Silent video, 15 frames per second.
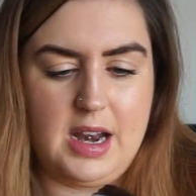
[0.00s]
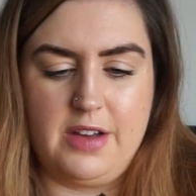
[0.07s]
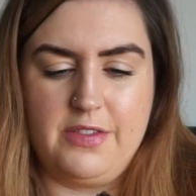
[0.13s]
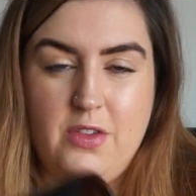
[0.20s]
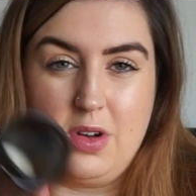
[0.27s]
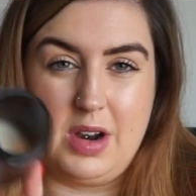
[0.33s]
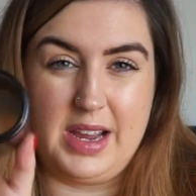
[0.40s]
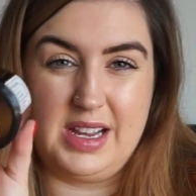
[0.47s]
I've
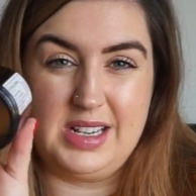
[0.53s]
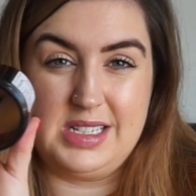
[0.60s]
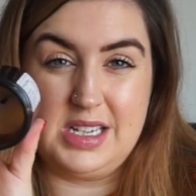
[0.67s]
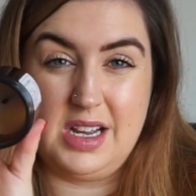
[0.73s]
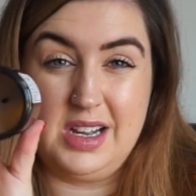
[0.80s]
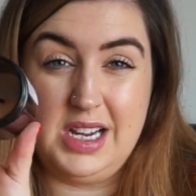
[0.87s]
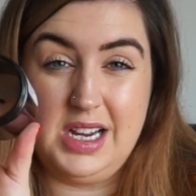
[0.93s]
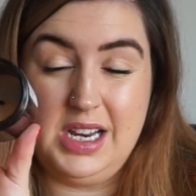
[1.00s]
got like
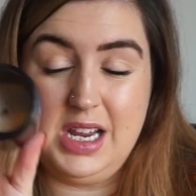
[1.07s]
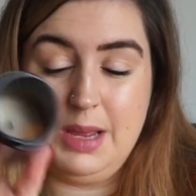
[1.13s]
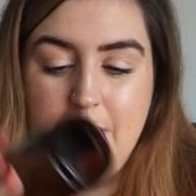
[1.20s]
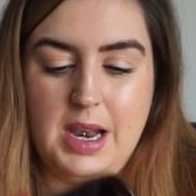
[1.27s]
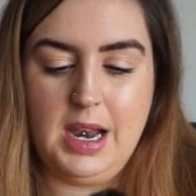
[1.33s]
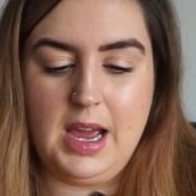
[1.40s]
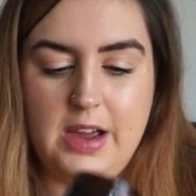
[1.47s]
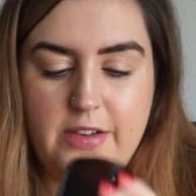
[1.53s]
a tiny bit
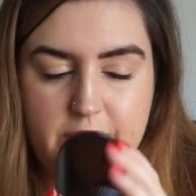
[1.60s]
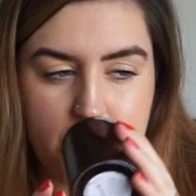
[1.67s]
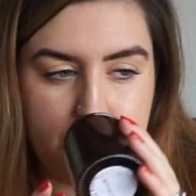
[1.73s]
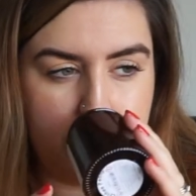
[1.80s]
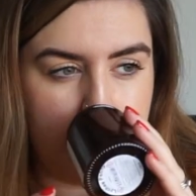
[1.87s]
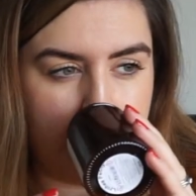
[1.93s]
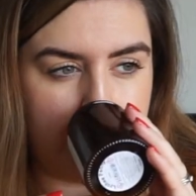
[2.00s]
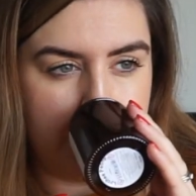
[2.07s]
left,
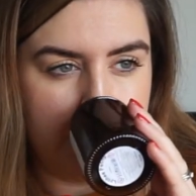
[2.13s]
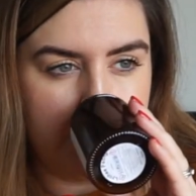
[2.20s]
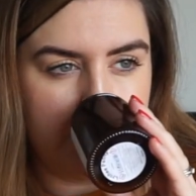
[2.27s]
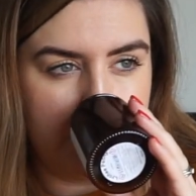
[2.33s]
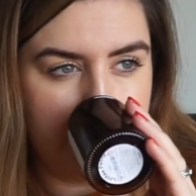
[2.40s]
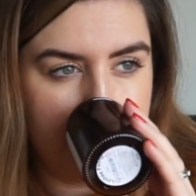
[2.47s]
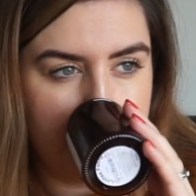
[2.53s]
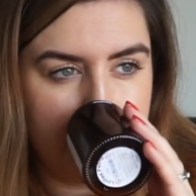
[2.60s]
but
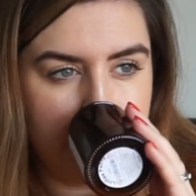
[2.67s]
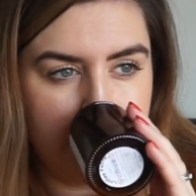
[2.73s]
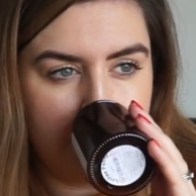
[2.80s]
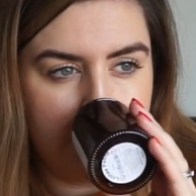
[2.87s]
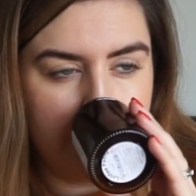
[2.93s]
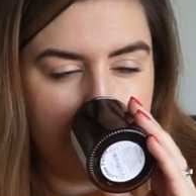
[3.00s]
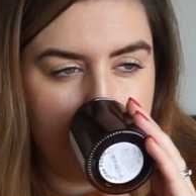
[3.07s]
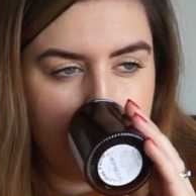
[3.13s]

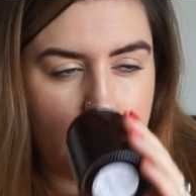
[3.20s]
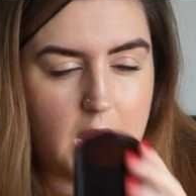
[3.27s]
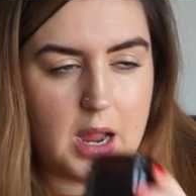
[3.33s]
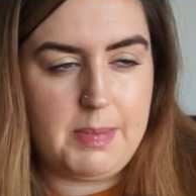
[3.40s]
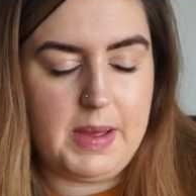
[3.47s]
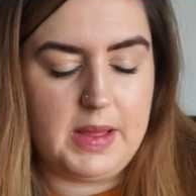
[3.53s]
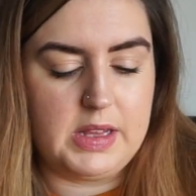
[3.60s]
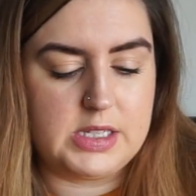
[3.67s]
I
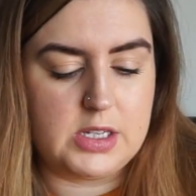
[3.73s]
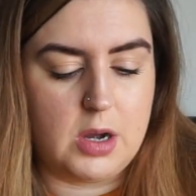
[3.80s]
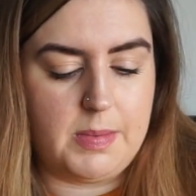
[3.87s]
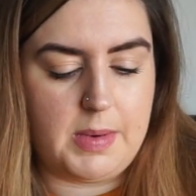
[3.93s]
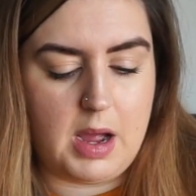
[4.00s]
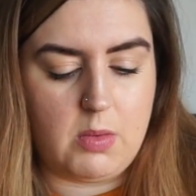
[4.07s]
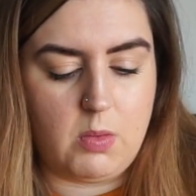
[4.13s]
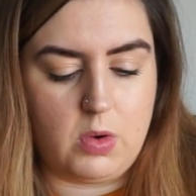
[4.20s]
picked this up
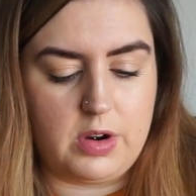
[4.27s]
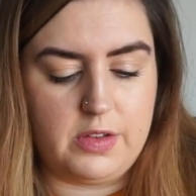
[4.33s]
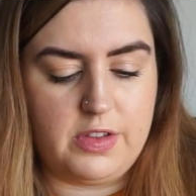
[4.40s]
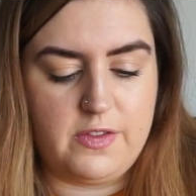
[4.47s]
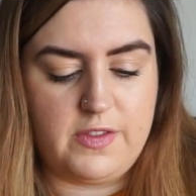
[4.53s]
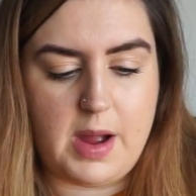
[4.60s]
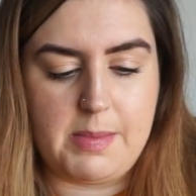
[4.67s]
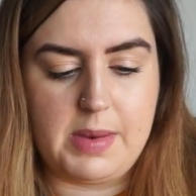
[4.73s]
at one of the
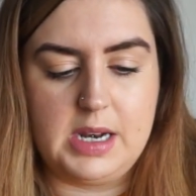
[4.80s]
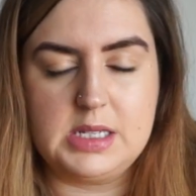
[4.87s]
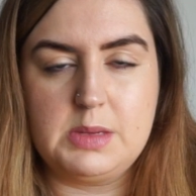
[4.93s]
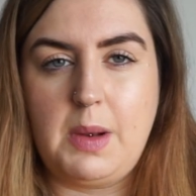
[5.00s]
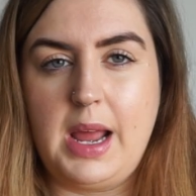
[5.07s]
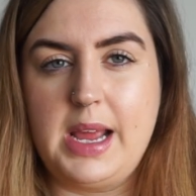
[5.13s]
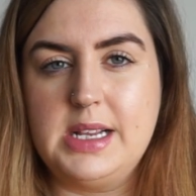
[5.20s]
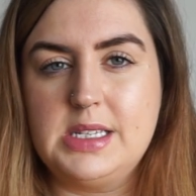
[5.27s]
Fabulous
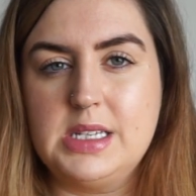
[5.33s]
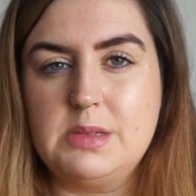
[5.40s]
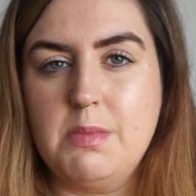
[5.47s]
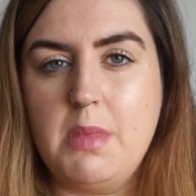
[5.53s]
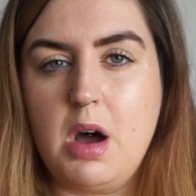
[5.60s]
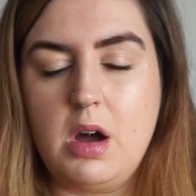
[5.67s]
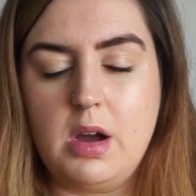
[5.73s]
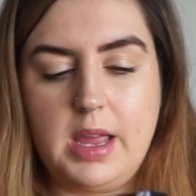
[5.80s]
Places
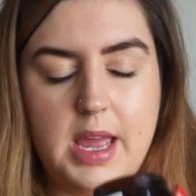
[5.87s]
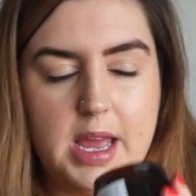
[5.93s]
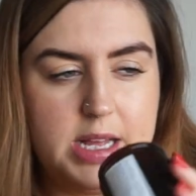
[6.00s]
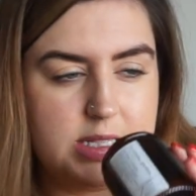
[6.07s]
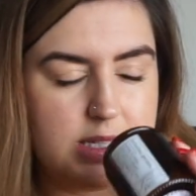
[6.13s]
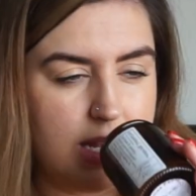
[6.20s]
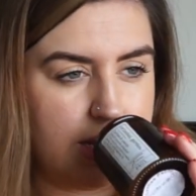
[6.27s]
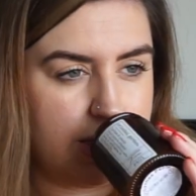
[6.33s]
markets,
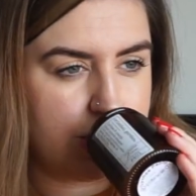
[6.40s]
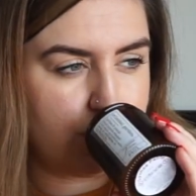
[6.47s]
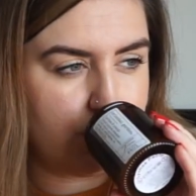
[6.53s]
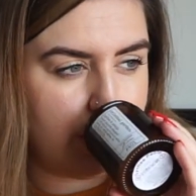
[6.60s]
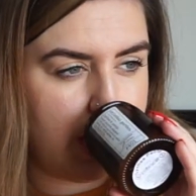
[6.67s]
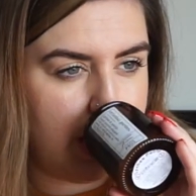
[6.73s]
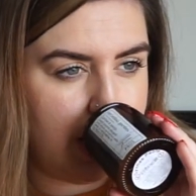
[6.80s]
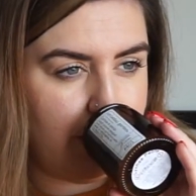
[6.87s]
and it's
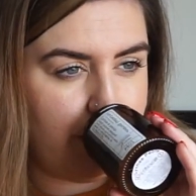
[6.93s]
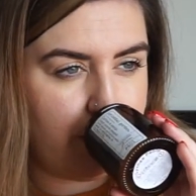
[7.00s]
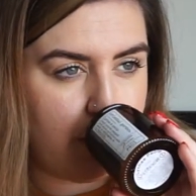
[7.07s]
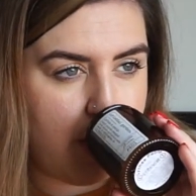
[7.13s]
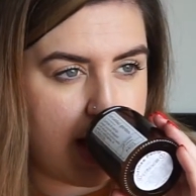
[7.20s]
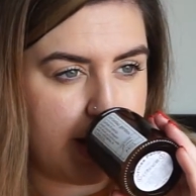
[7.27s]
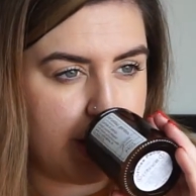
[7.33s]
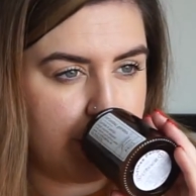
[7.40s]
really
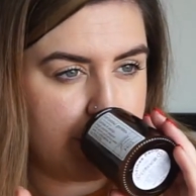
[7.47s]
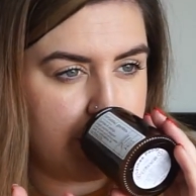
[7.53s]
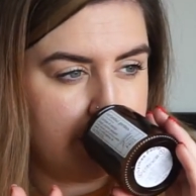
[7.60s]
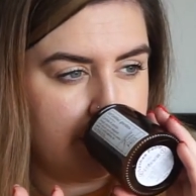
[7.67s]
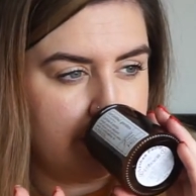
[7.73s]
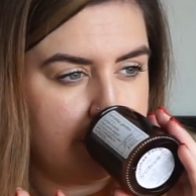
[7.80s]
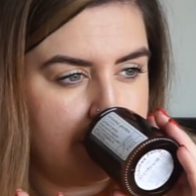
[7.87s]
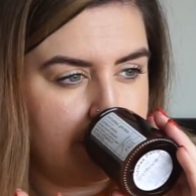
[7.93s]
fresh
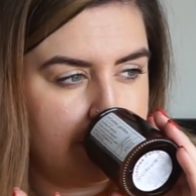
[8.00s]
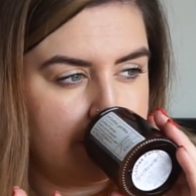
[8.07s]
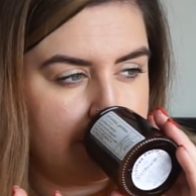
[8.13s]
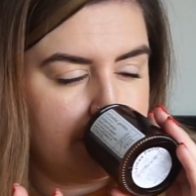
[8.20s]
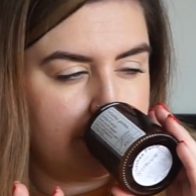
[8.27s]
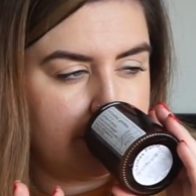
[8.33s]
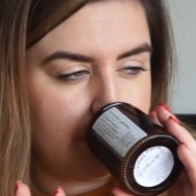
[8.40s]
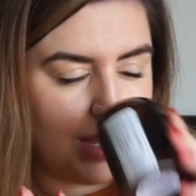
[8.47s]

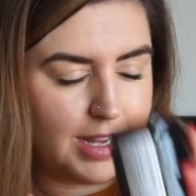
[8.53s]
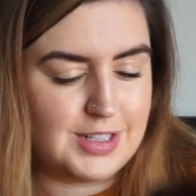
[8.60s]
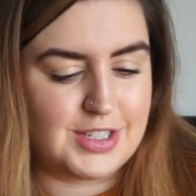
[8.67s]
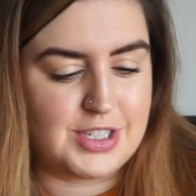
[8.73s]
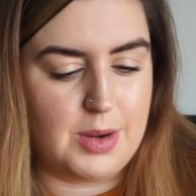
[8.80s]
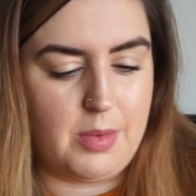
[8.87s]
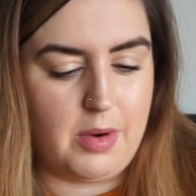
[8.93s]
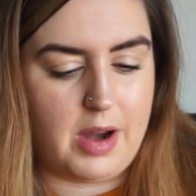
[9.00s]
and
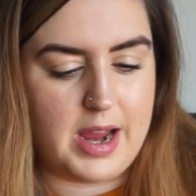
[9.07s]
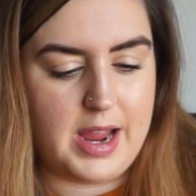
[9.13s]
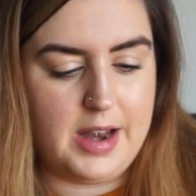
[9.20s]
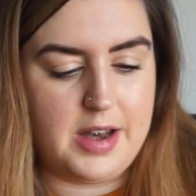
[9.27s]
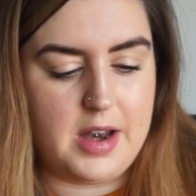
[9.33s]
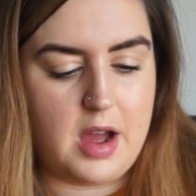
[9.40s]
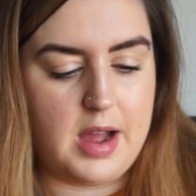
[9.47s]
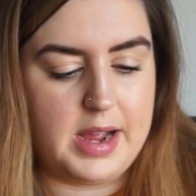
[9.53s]
summery and
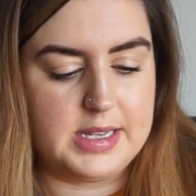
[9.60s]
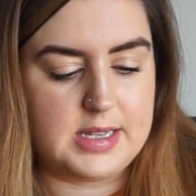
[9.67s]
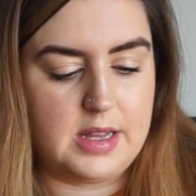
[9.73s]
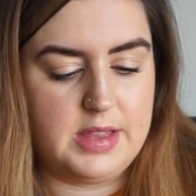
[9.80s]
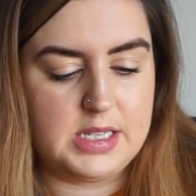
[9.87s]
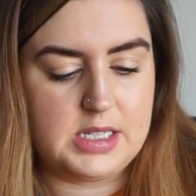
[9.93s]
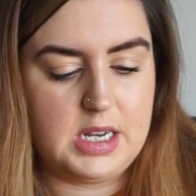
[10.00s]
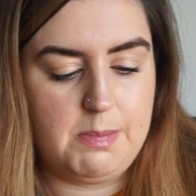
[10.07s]
nice, and
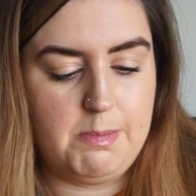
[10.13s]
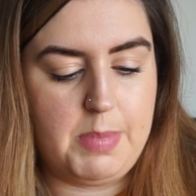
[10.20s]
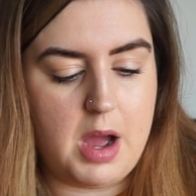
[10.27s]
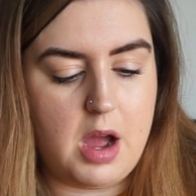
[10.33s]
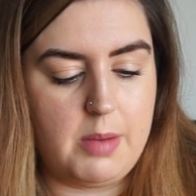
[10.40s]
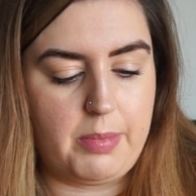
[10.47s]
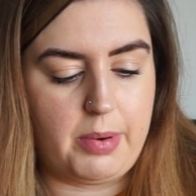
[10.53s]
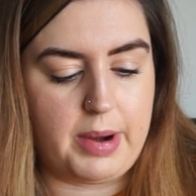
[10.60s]
this did burn
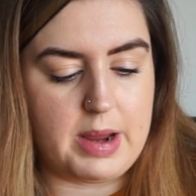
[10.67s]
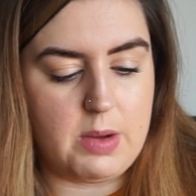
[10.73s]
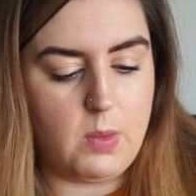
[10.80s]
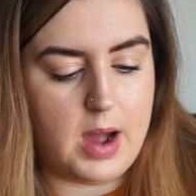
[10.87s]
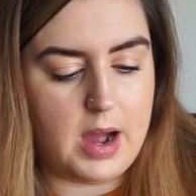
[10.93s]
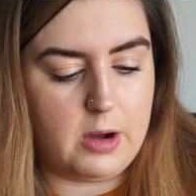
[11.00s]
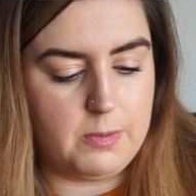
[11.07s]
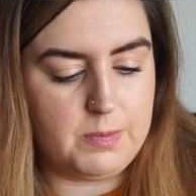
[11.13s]
pretty
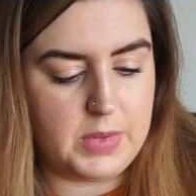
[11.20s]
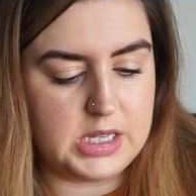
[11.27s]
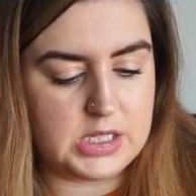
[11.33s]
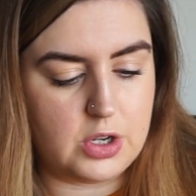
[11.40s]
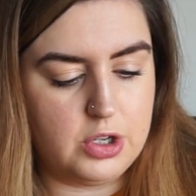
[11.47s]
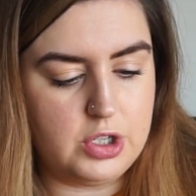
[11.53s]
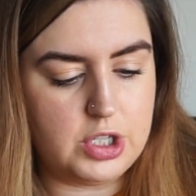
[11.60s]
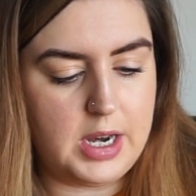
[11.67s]
well. It's
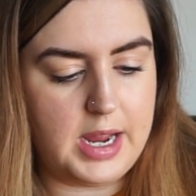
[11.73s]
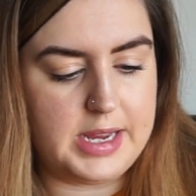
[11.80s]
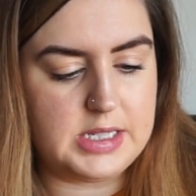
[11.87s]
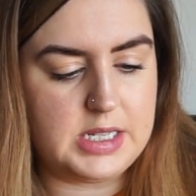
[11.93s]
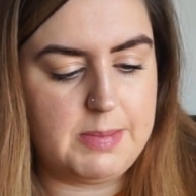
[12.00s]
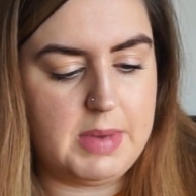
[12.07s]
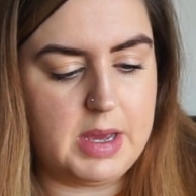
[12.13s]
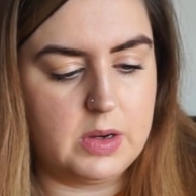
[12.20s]
180
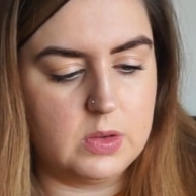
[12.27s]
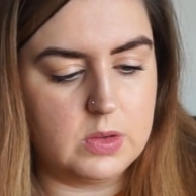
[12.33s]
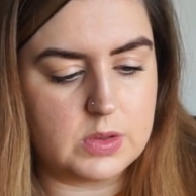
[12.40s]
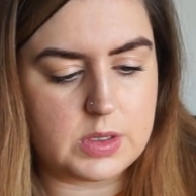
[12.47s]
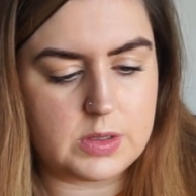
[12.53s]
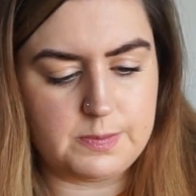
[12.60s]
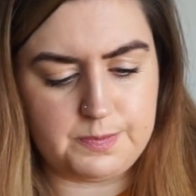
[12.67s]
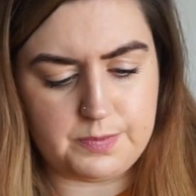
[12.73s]

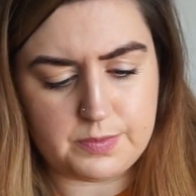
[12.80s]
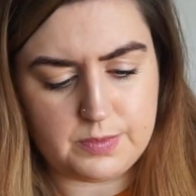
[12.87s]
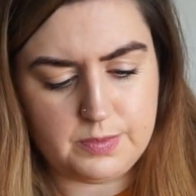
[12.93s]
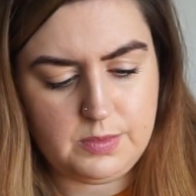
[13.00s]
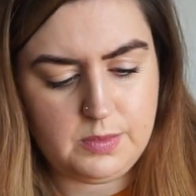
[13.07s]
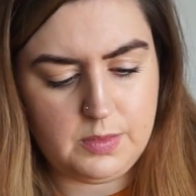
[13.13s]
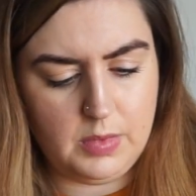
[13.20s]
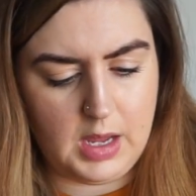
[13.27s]
mils
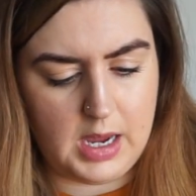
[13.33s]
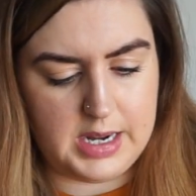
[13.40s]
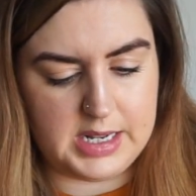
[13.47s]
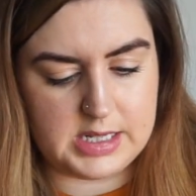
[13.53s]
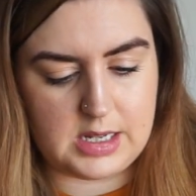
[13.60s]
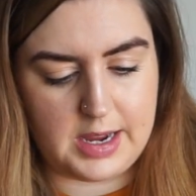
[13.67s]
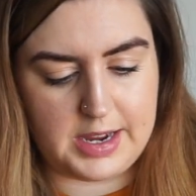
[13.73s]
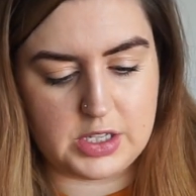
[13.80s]
and it's
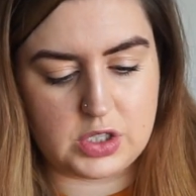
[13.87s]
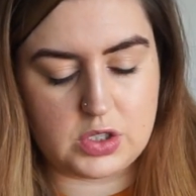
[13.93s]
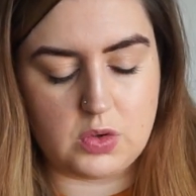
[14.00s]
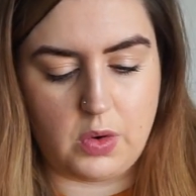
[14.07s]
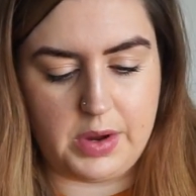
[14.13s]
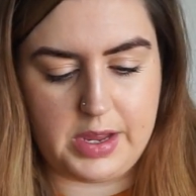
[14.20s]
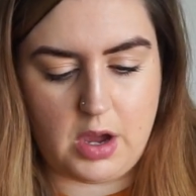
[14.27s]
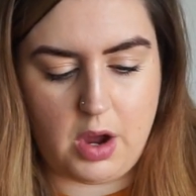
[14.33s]
like a
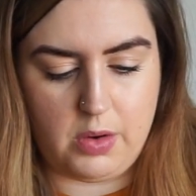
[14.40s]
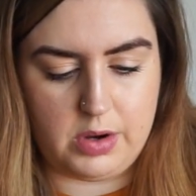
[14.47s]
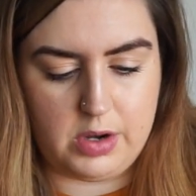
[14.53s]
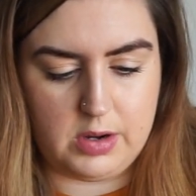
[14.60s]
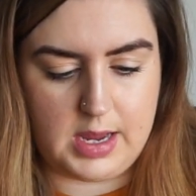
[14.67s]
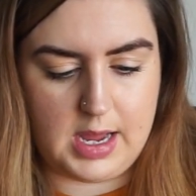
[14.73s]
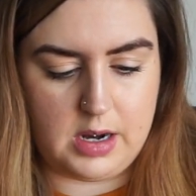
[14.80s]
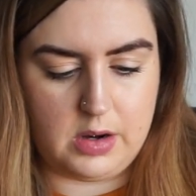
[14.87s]
soy coconut
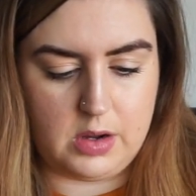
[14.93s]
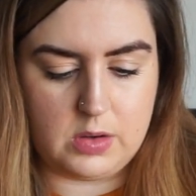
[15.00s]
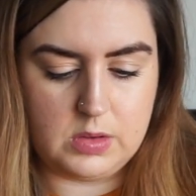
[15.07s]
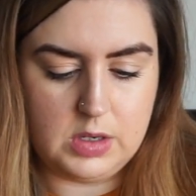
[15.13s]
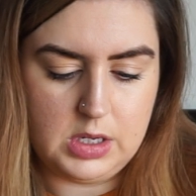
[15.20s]
candle.